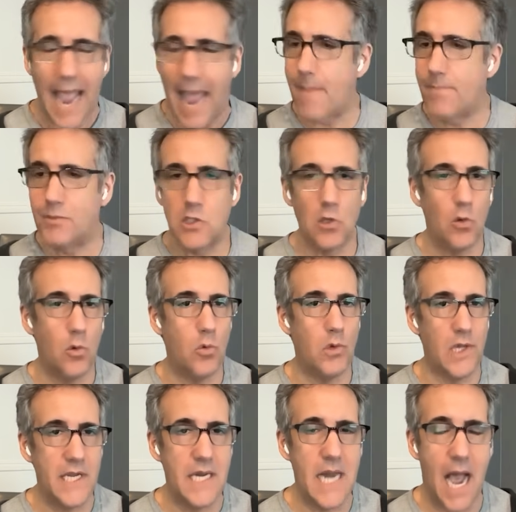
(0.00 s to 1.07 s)

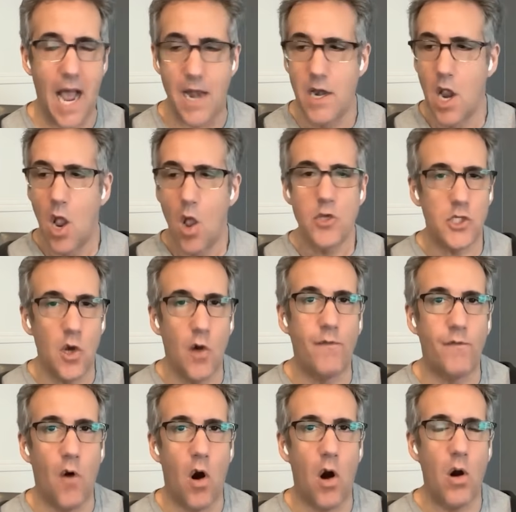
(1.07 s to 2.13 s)
Absolutely not. So
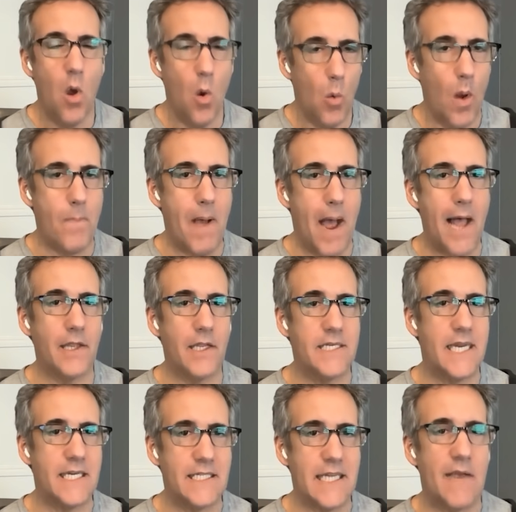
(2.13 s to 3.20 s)
far, what
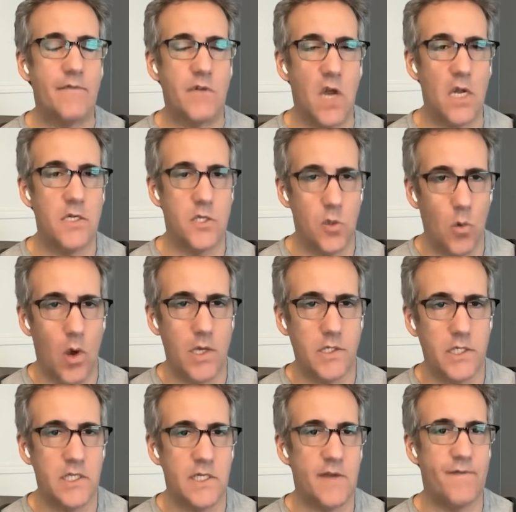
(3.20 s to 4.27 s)
politics have done to
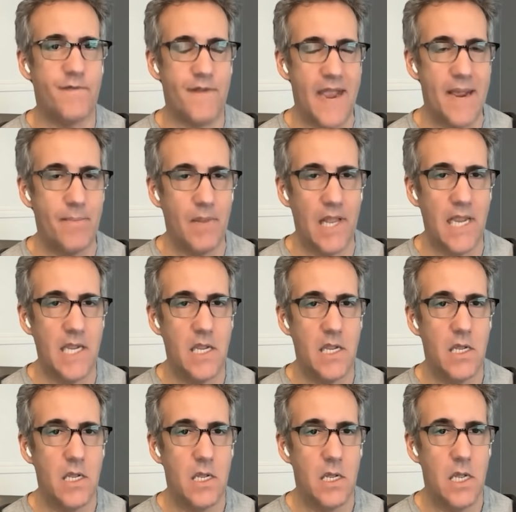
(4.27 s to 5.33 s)
us as a family
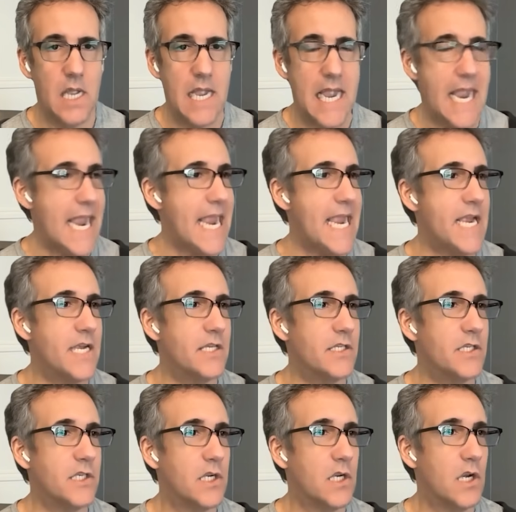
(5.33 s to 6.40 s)

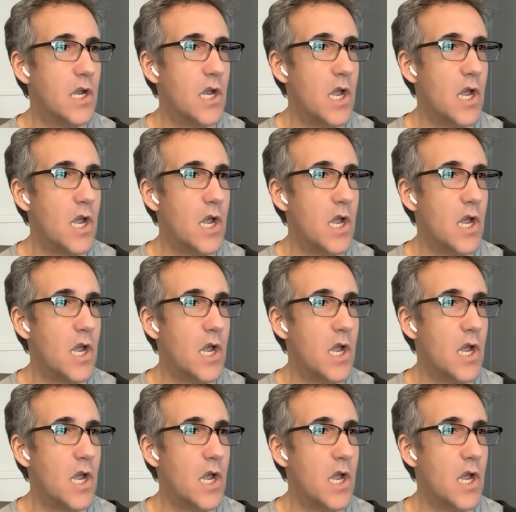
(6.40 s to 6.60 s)
is